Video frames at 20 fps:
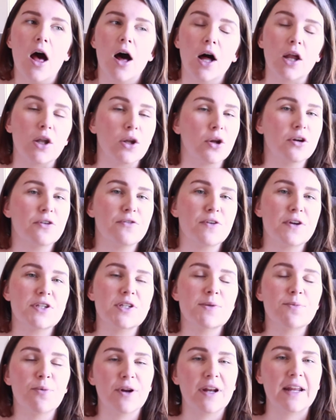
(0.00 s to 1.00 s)
A lot of
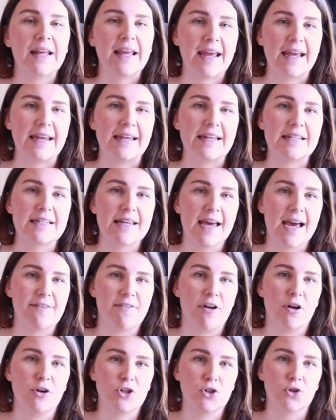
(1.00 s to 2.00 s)
us are pretty keen to
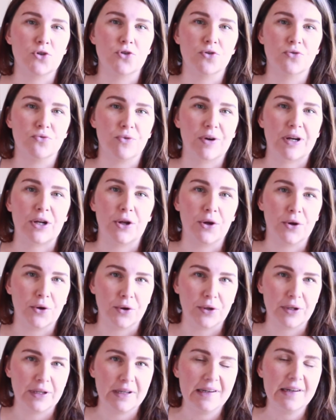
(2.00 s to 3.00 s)
have our children read
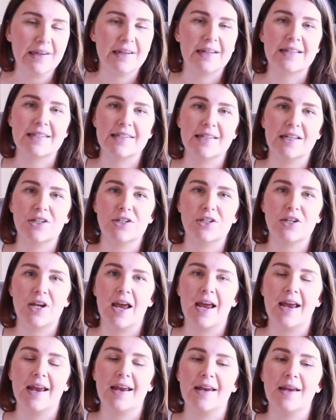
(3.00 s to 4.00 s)
early. It's such
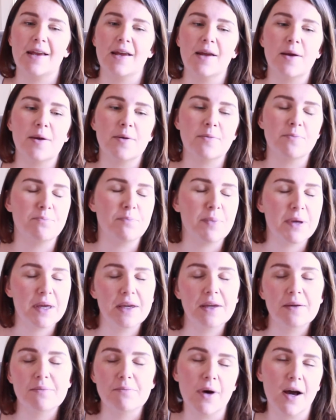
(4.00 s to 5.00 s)
a
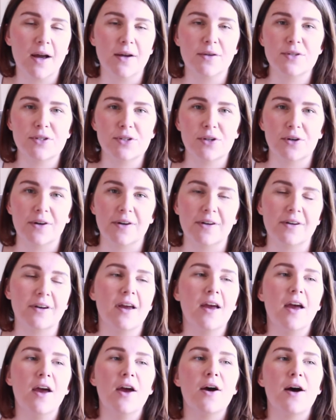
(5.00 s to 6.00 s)
big milestone,
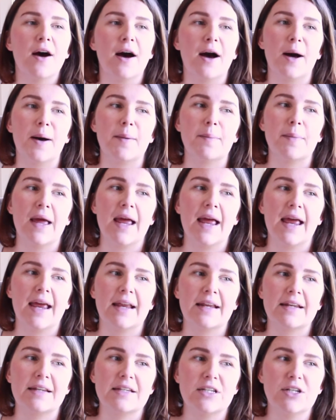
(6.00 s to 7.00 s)

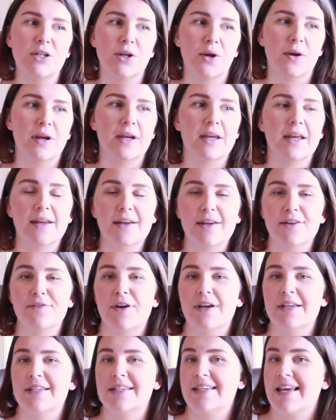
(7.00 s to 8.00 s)
and you know, it can give
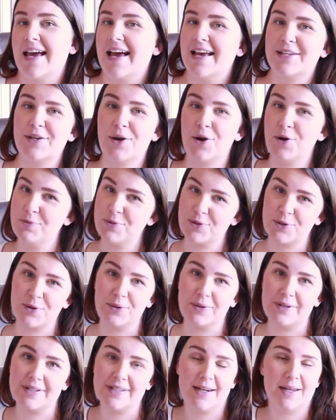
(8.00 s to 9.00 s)
us as
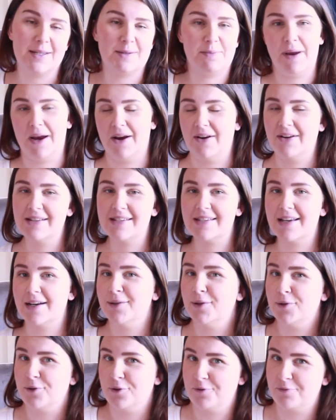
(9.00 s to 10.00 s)
homeschoolers and as parents
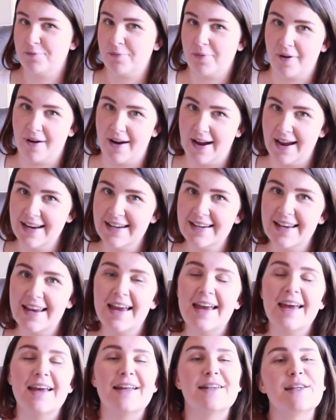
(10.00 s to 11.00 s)
a lot of pride
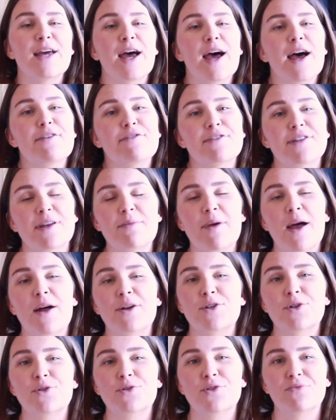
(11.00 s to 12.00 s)
to have our
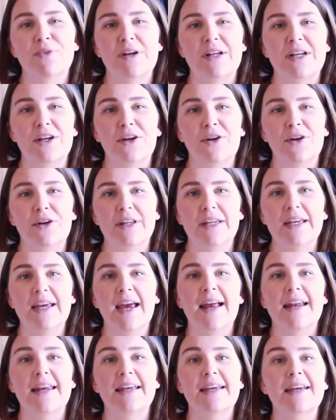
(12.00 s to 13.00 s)
children reading early,
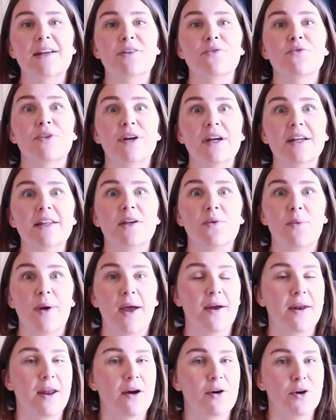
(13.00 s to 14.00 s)
and it can really
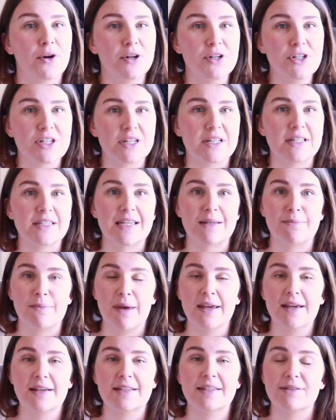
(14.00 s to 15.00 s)
weigh on our conscience and
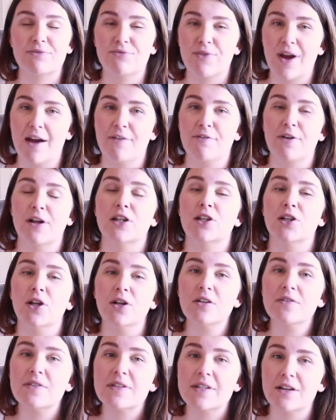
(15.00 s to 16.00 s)
make us have a
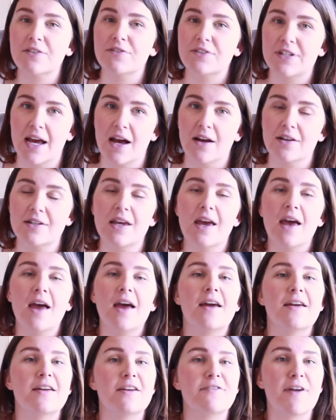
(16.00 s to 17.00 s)
lot of self-doubt
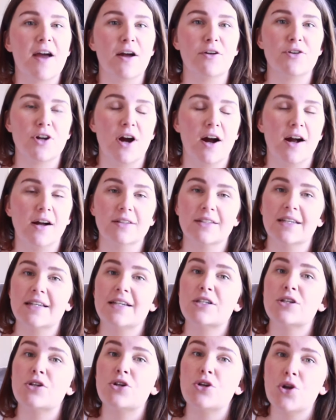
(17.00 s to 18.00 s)
if our child
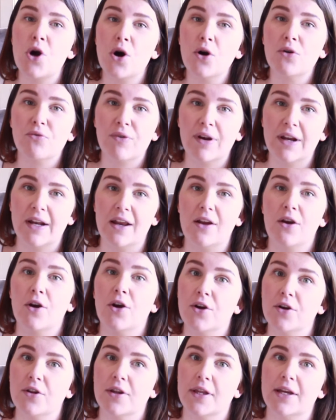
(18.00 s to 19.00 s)
is not reading
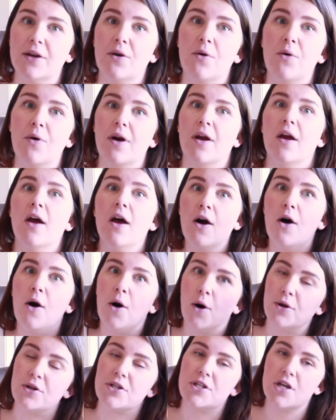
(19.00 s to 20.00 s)
early or
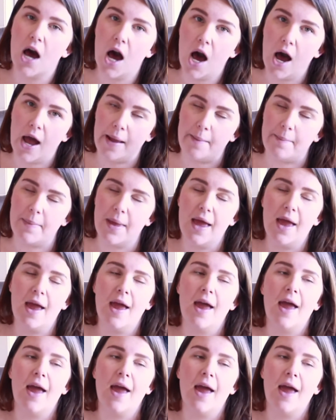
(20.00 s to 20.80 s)
on time.